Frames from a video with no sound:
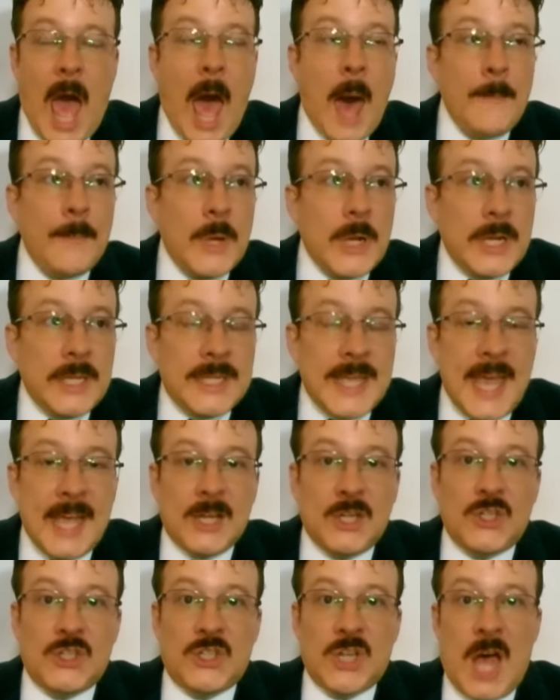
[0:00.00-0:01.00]
I'm going to
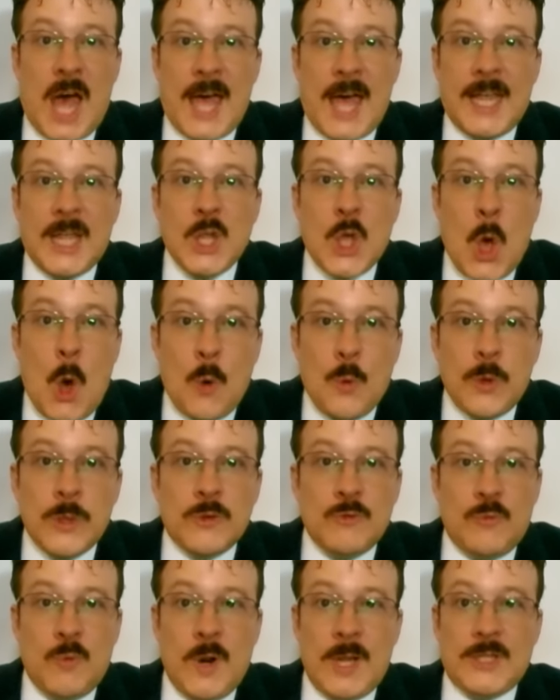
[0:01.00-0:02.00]
take a shot and go
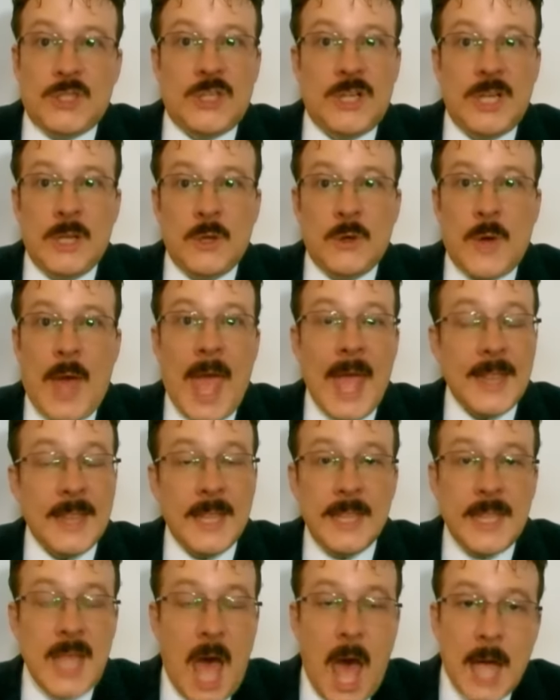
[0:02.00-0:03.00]
with Rich Hill
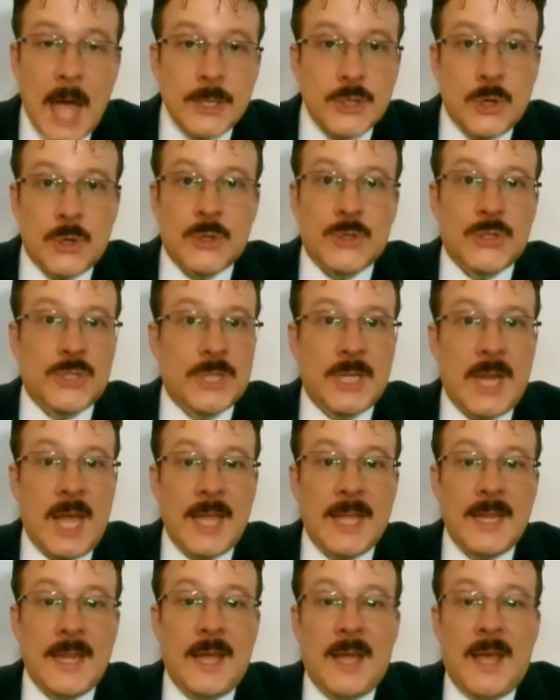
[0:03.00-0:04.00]
and the Dodgers
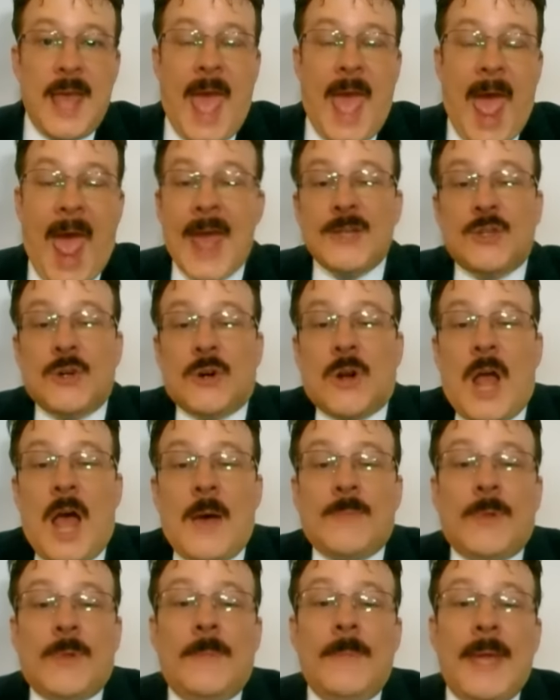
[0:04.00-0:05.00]
tonight as your
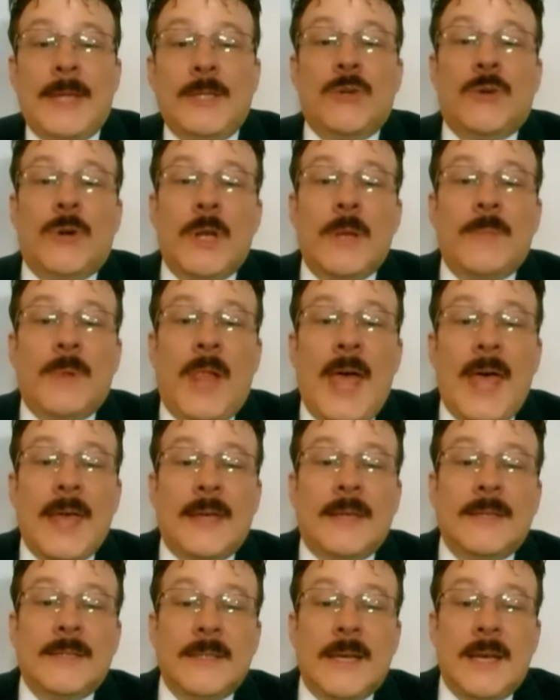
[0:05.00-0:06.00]
complimentary
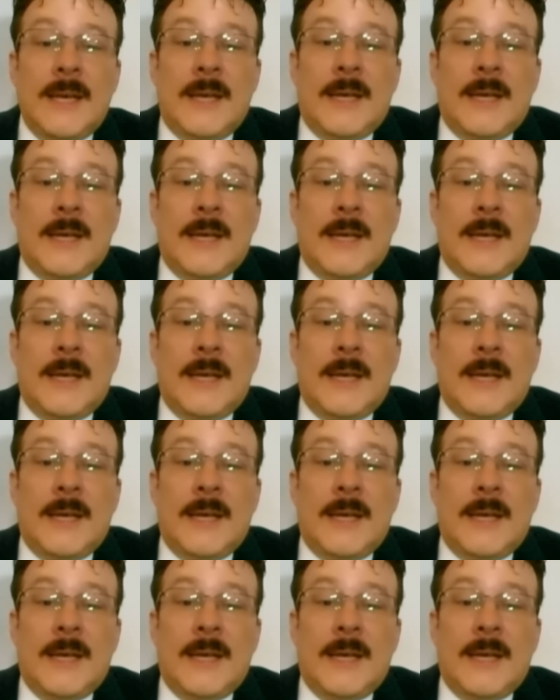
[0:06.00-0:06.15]
play.